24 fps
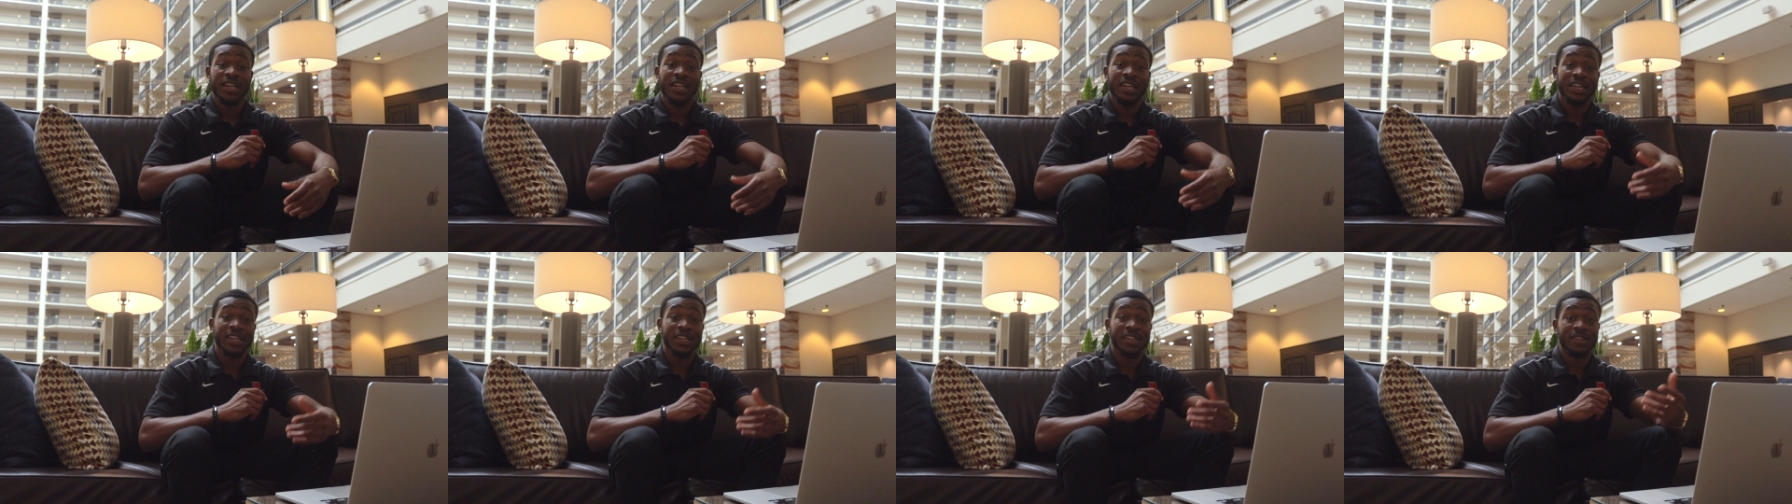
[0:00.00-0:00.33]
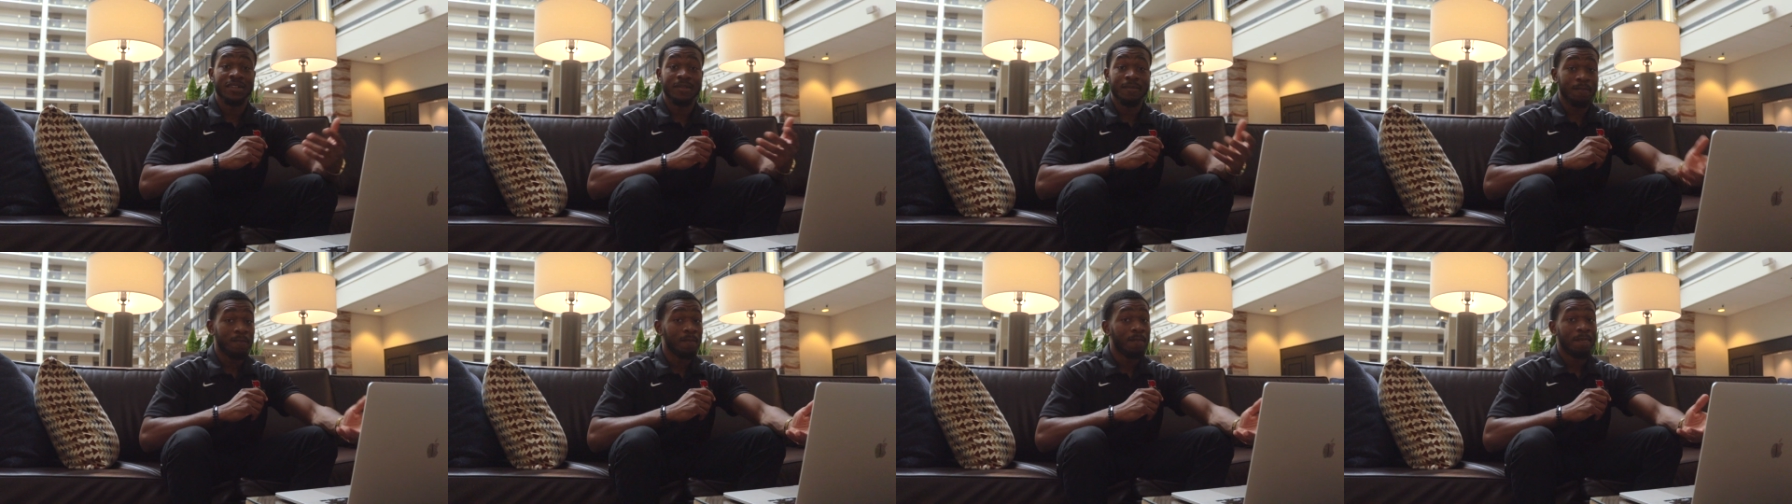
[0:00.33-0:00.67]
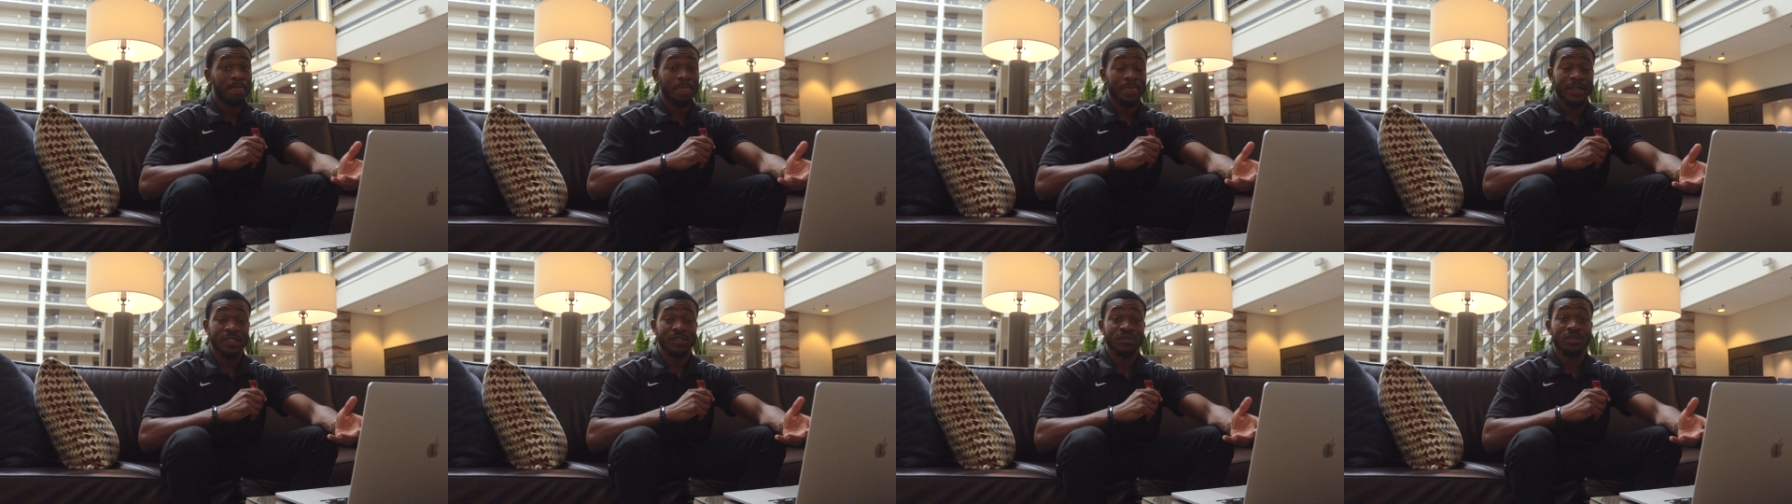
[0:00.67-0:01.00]
And
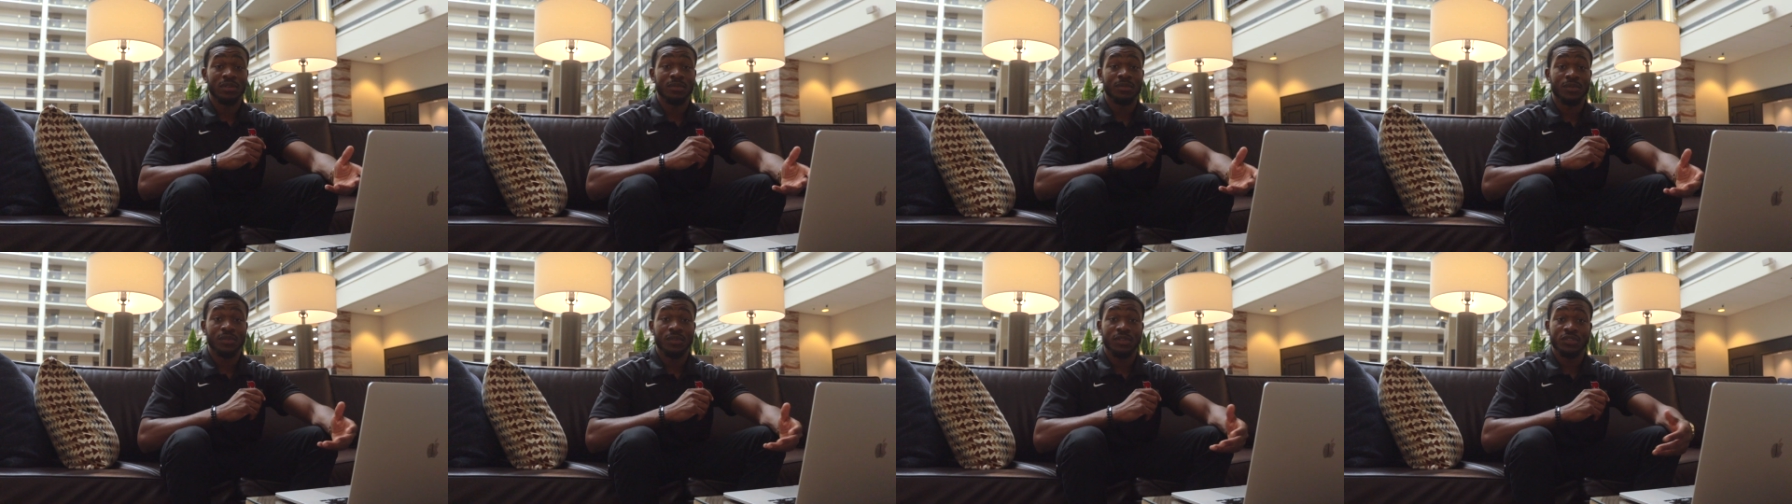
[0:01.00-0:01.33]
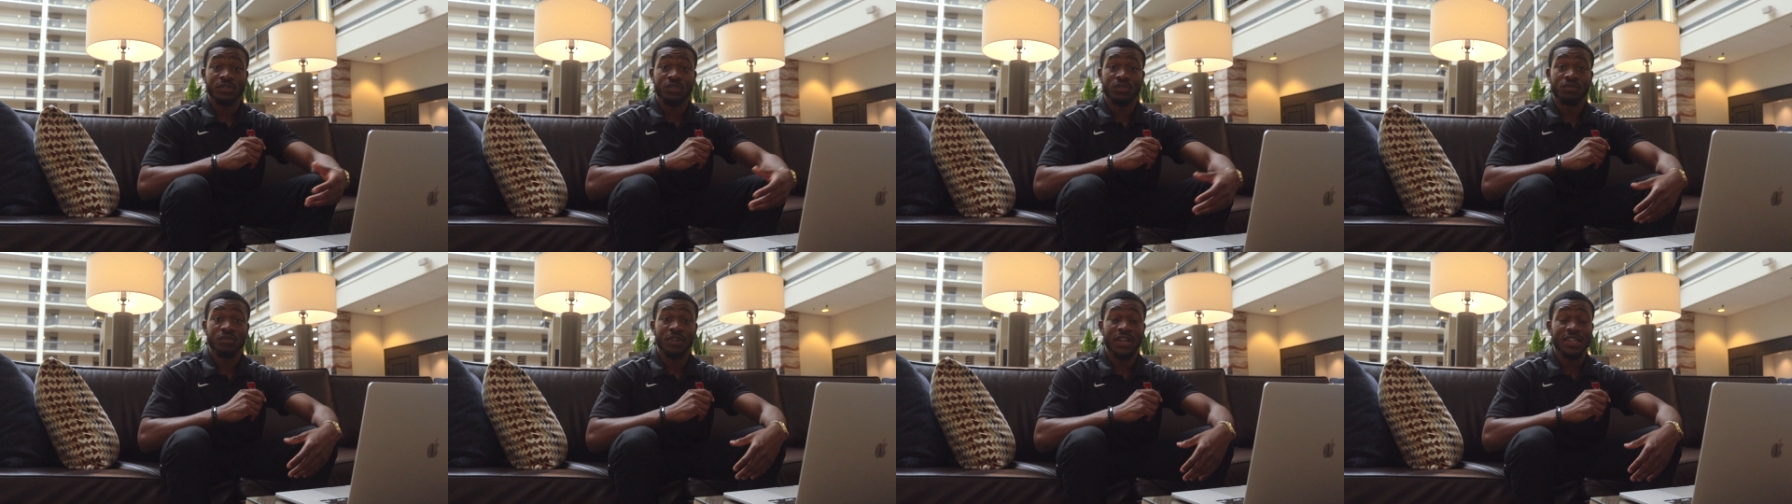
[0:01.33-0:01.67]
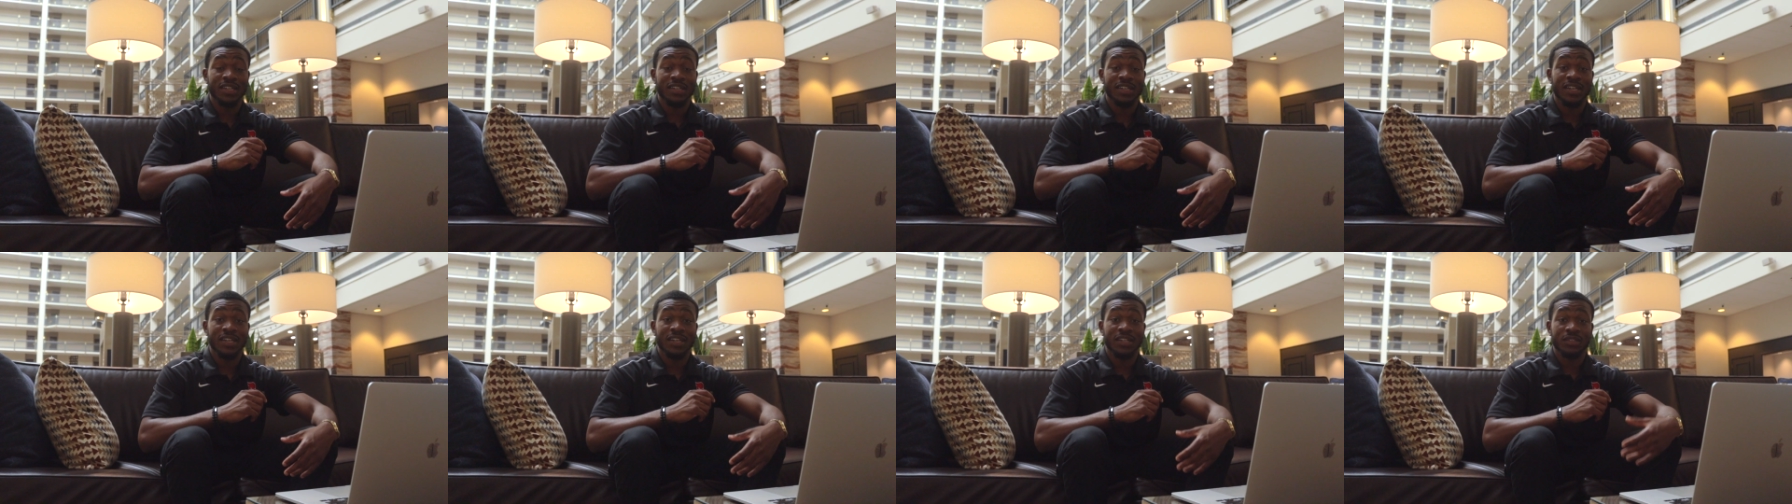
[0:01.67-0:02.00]
that's what I'm going to right
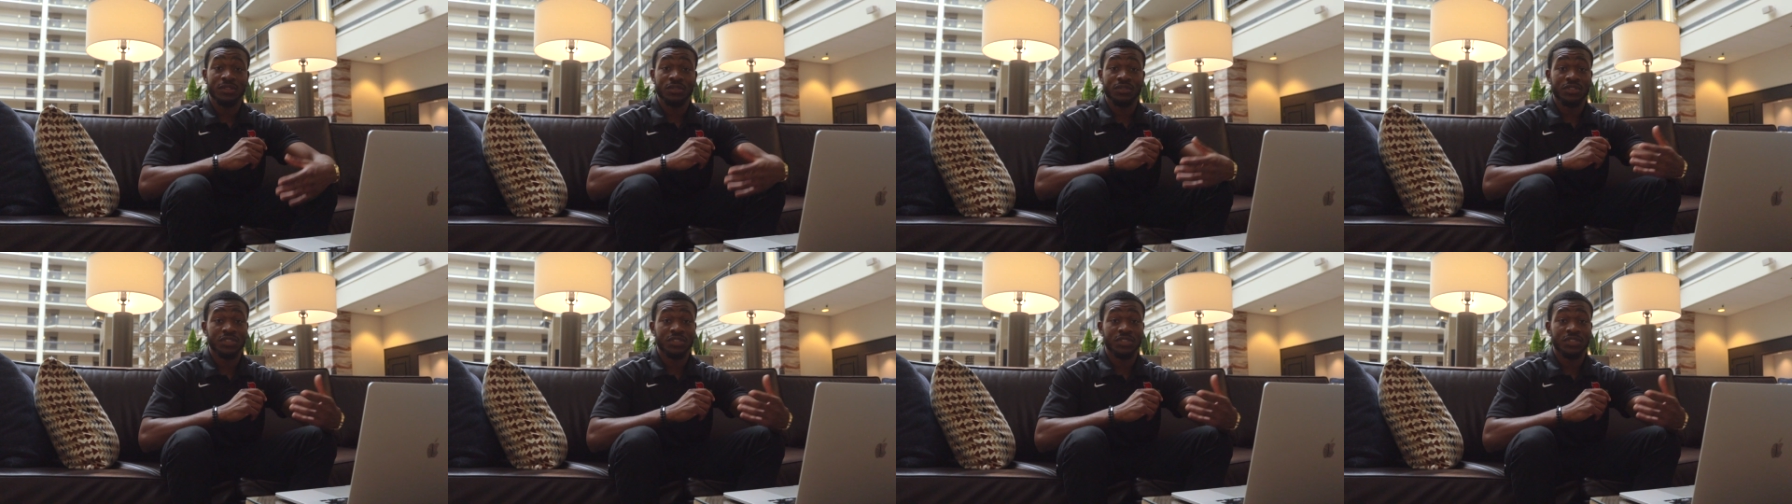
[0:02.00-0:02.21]
now,